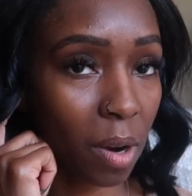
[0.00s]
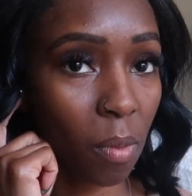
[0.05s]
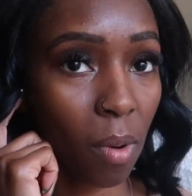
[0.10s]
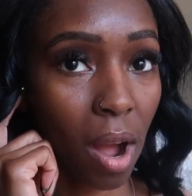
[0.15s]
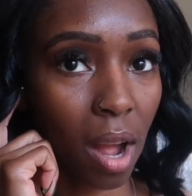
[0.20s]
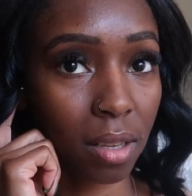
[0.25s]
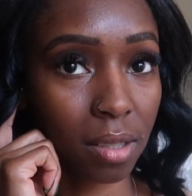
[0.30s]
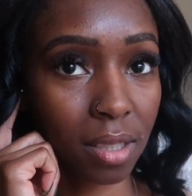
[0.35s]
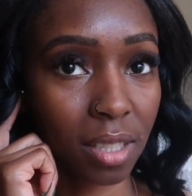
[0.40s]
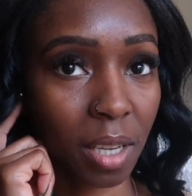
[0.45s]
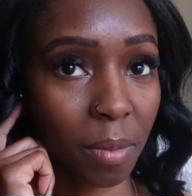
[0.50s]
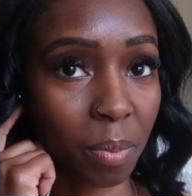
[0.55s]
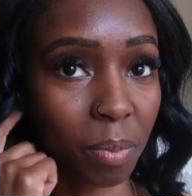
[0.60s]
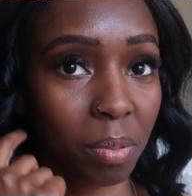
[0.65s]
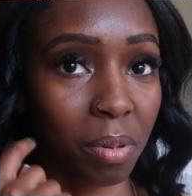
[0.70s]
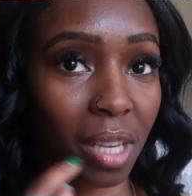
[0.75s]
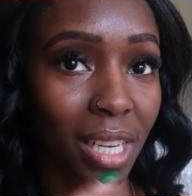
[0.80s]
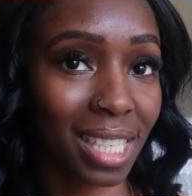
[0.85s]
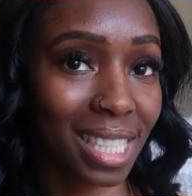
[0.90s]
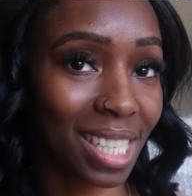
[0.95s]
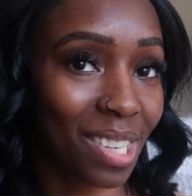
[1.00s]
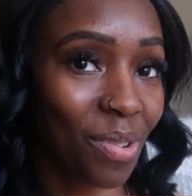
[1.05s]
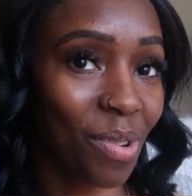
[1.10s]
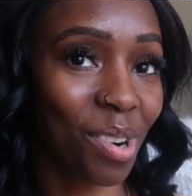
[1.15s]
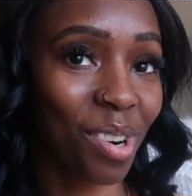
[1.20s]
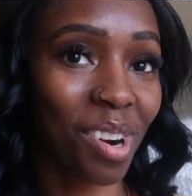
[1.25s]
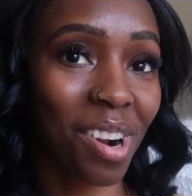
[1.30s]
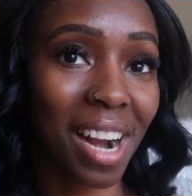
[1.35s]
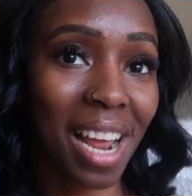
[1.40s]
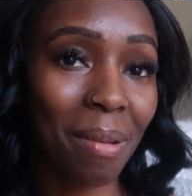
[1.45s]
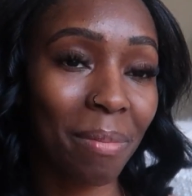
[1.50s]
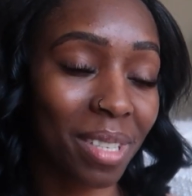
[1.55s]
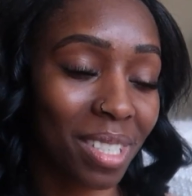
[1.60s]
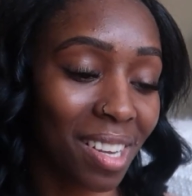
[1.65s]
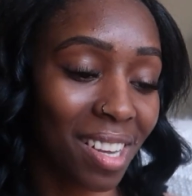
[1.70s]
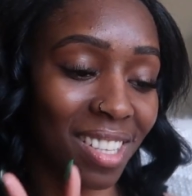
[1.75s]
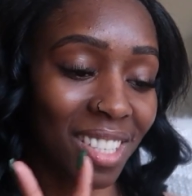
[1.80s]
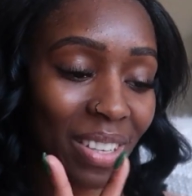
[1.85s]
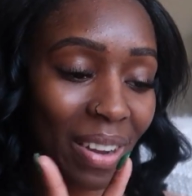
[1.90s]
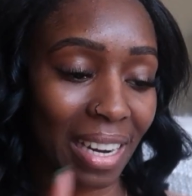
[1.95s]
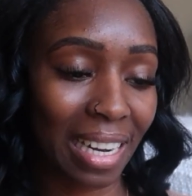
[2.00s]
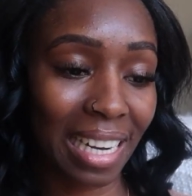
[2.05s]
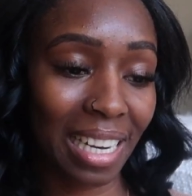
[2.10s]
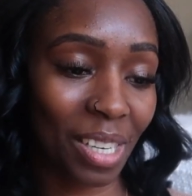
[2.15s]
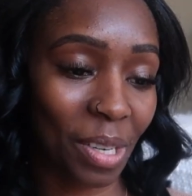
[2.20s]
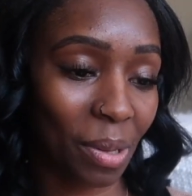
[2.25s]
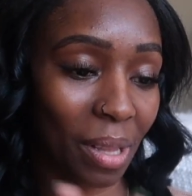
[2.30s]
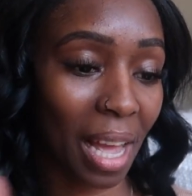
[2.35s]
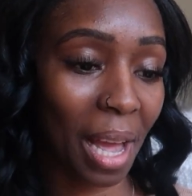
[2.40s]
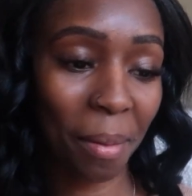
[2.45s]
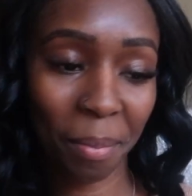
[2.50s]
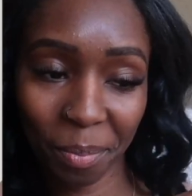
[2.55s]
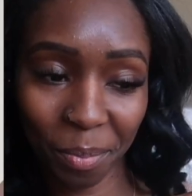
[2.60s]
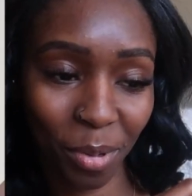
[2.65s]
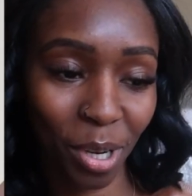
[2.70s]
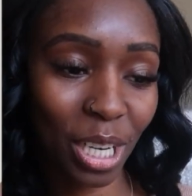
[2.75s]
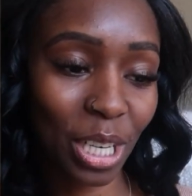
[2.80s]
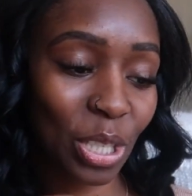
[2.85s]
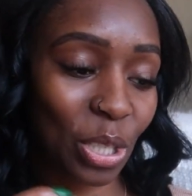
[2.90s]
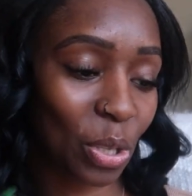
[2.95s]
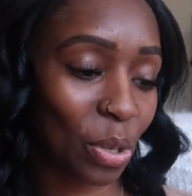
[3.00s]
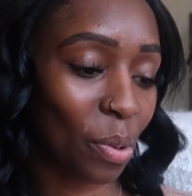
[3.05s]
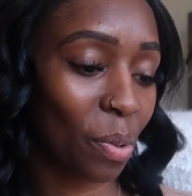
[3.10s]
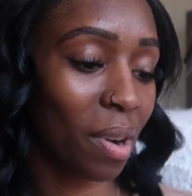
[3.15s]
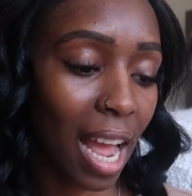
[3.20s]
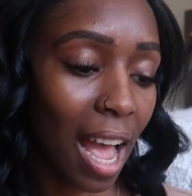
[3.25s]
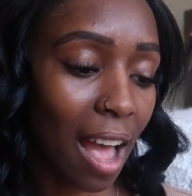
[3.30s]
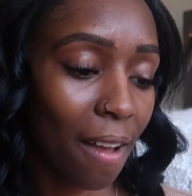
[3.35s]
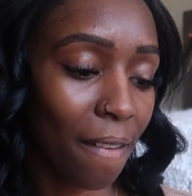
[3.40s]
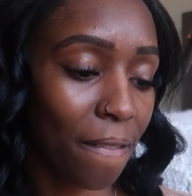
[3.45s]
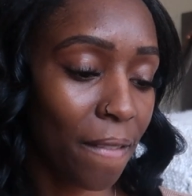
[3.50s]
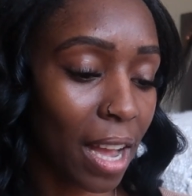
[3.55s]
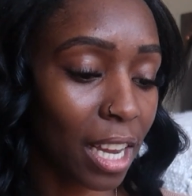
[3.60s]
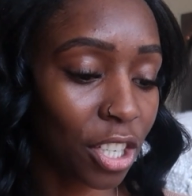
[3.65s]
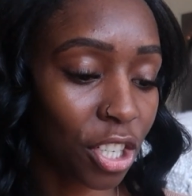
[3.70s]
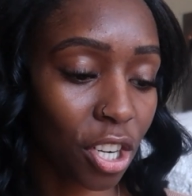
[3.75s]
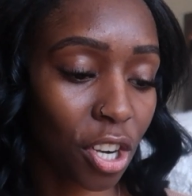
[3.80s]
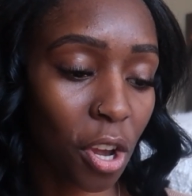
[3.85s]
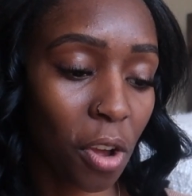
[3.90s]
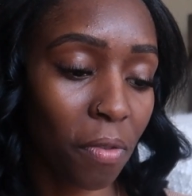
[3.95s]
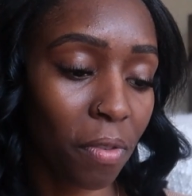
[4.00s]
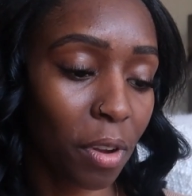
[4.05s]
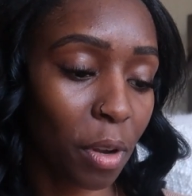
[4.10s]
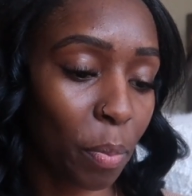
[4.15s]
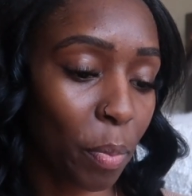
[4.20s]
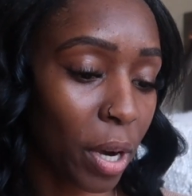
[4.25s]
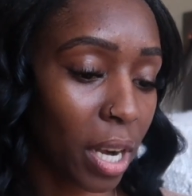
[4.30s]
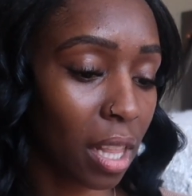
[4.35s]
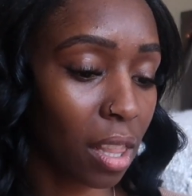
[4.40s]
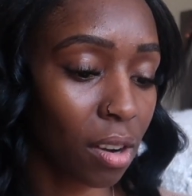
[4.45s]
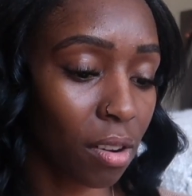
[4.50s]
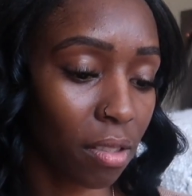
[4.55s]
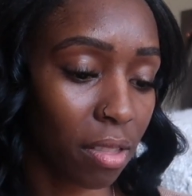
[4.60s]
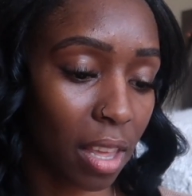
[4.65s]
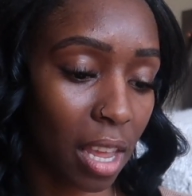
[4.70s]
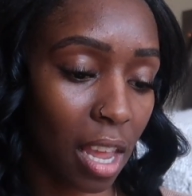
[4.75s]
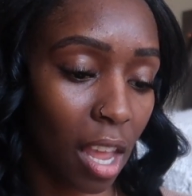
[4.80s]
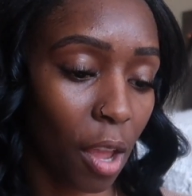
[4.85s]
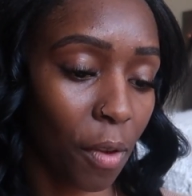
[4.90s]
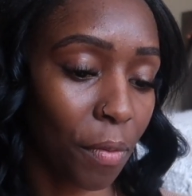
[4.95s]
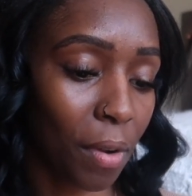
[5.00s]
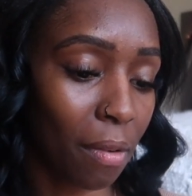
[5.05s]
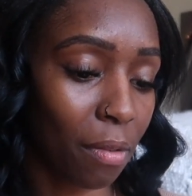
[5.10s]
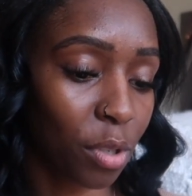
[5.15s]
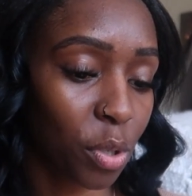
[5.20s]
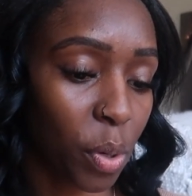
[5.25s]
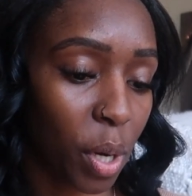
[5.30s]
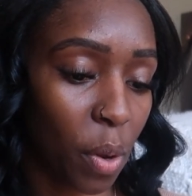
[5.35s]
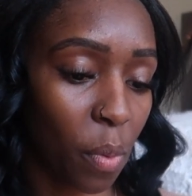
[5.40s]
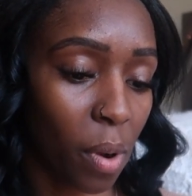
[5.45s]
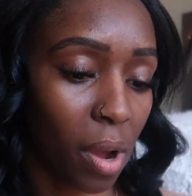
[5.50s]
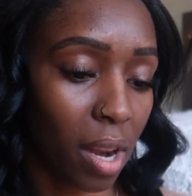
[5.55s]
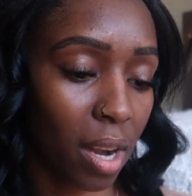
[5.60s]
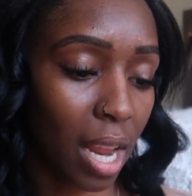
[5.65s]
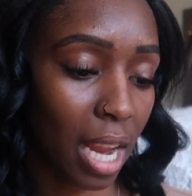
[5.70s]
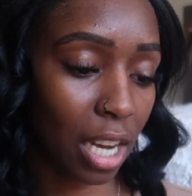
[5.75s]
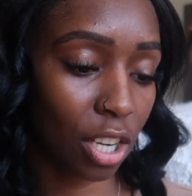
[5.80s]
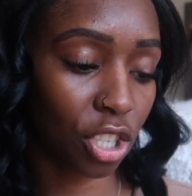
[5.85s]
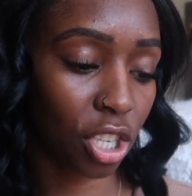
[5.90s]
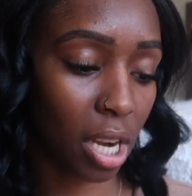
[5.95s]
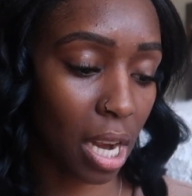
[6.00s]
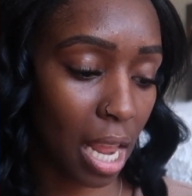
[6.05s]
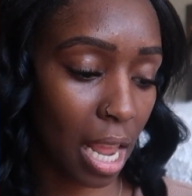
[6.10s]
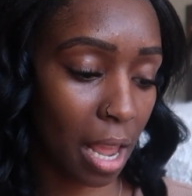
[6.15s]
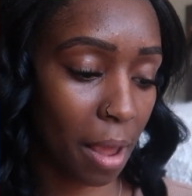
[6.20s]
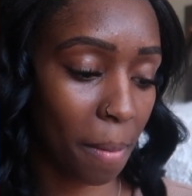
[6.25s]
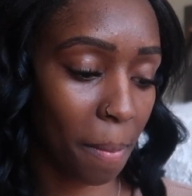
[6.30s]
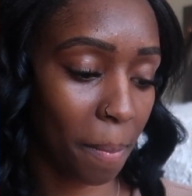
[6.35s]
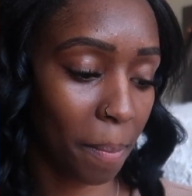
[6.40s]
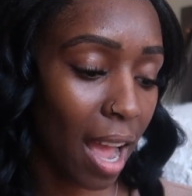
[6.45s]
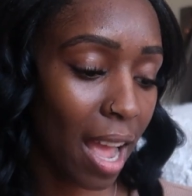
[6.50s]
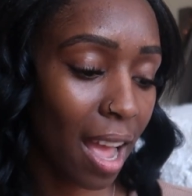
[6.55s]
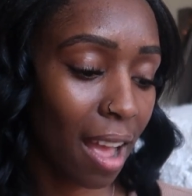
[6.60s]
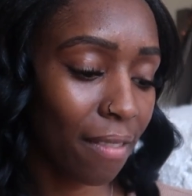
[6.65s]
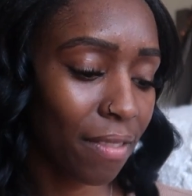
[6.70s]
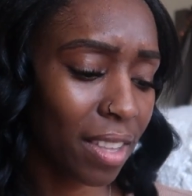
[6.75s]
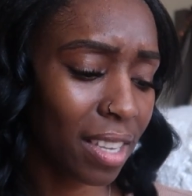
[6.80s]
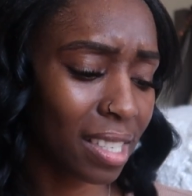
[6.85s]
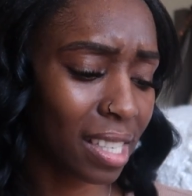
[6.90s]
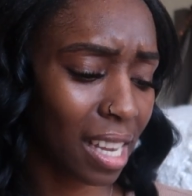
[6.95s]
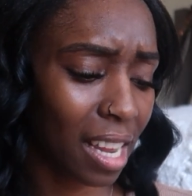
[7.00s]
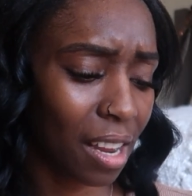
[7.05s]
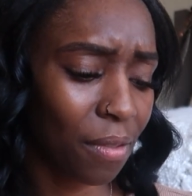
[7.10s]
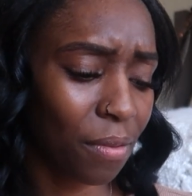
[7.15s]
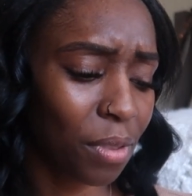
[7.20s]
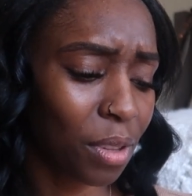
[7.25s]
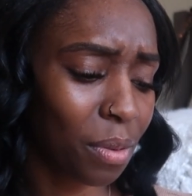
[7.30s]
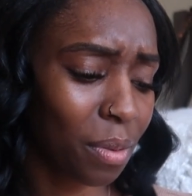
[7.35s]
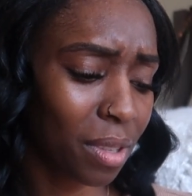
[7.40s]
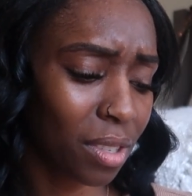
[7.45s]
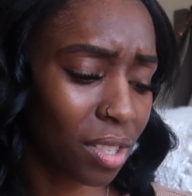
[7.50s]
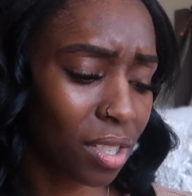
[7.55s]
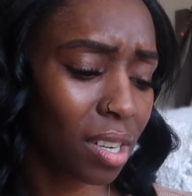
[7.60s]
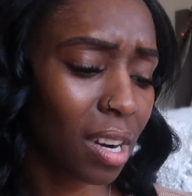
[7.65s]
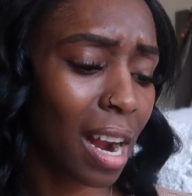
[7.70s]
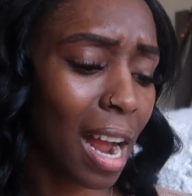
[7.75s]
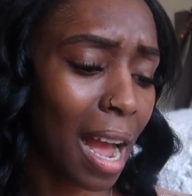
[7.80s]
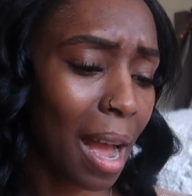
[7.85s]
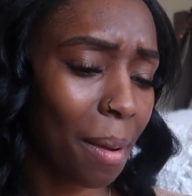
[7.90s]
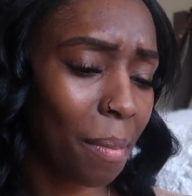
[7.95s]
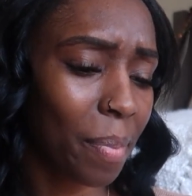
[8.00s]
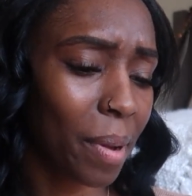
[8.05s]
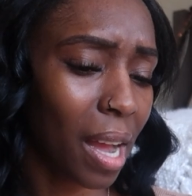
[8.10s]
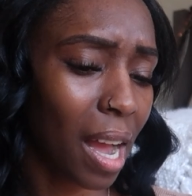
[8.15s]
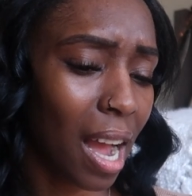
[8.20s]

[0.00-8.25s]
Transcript: a while since I've placed an order on Amazon, so I need to do that pretty soon. I have Fashion Nova, Pretty Little Thing, Forever 21, H&M. I have this influencer app.